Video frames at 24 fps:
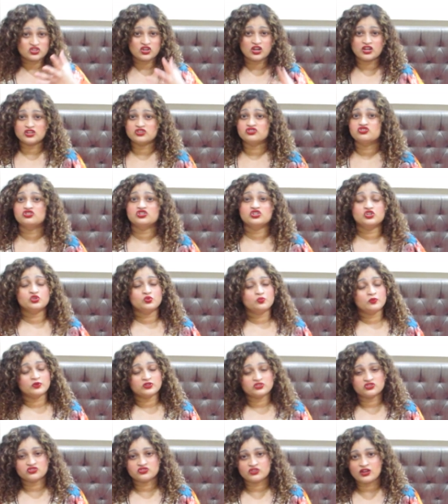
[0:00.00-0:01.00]
country you
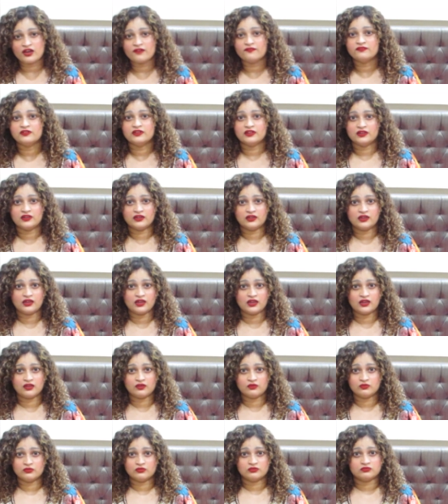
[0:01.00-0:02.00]
were traveling
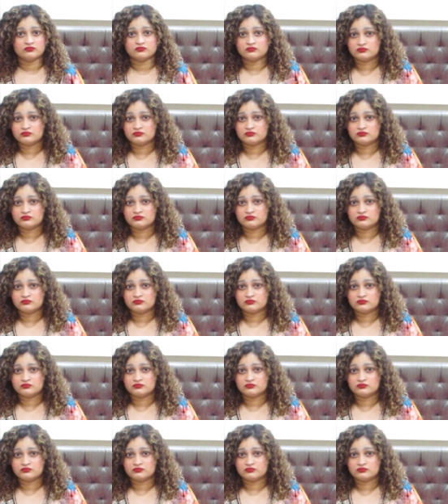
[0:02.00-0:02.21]
and